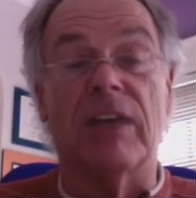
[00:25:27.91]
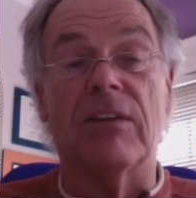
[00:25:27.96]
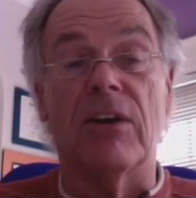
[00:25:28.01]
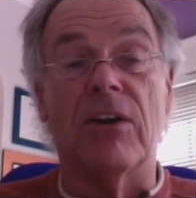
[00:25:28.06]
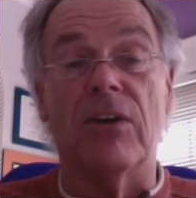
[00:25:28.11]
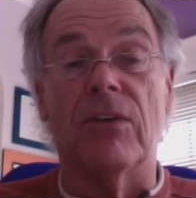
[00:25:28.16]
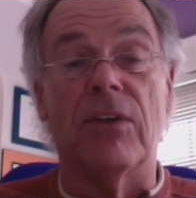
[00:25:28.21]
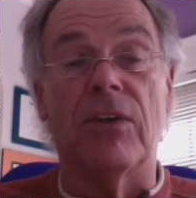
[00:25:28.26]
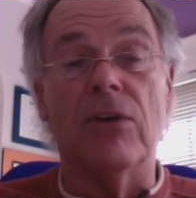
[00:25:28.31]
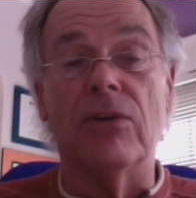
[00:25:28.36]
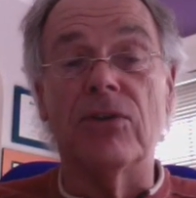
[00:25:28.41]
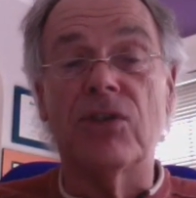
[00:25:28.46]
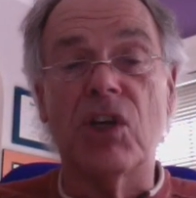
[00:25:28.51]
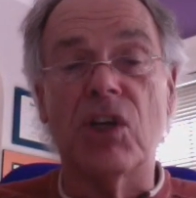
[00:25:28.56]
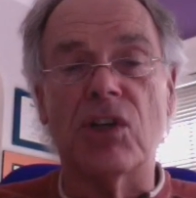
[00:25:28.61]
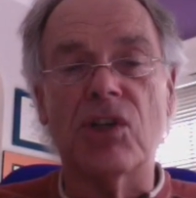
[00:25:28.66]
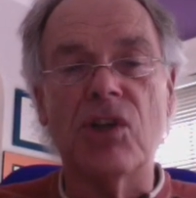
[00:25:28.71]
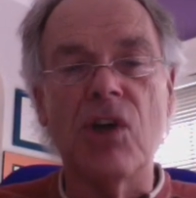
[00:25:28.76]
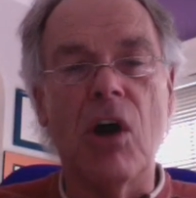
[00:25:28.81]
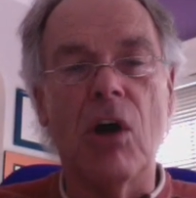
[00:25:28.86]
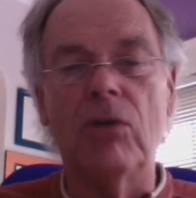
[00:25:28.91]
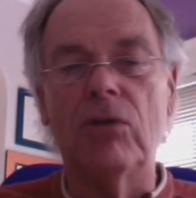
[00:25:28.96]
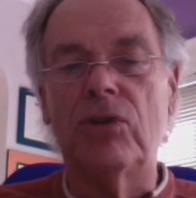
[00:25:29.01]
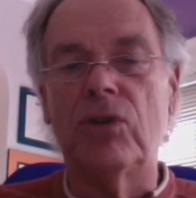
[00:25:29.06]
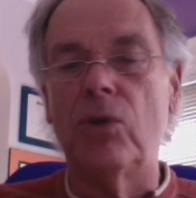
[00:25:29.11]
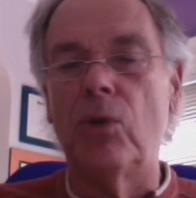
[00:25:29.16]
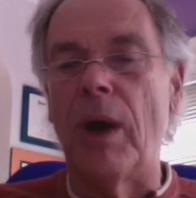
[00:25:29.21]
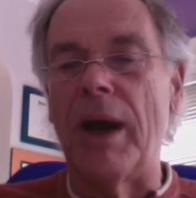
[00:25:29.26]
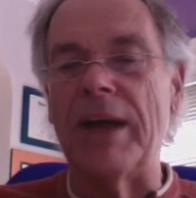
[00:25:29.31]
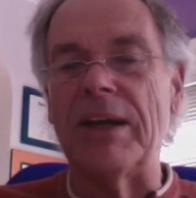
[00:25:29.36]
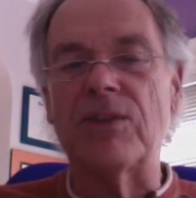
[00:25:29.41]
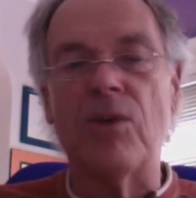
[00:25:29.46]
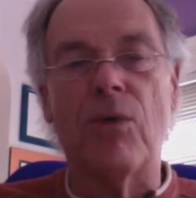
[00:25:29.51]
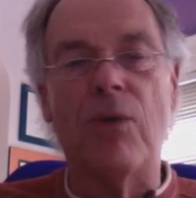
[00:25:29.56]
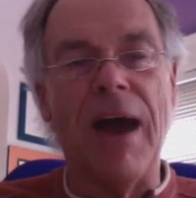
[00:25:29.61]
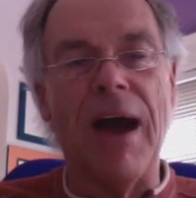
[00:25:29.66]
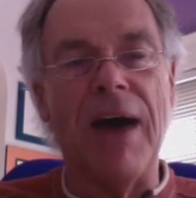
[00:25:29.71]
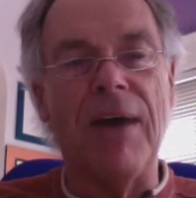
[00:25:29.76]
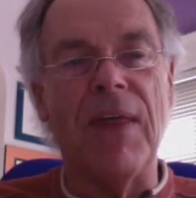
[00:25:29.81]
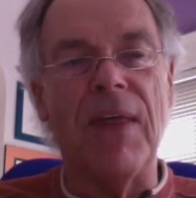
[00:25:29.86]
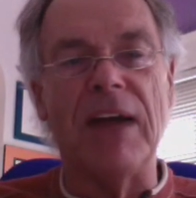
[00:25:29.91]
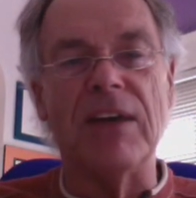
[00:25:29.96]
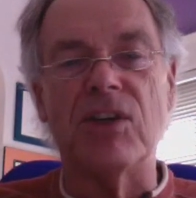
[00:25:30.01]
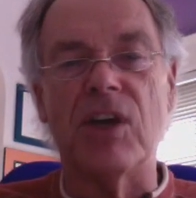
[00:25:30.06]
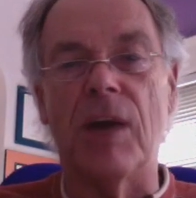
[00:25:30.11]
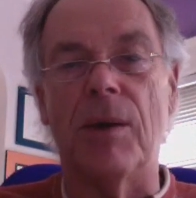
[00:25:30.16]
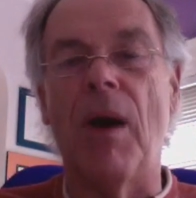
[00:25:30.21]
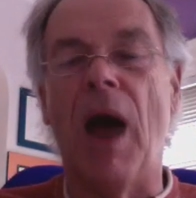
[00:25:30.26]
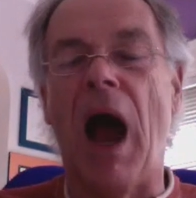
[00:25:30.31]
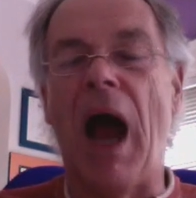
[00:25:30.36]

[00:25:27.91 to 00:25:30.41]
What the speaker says: There's just no two ways around that, Jim.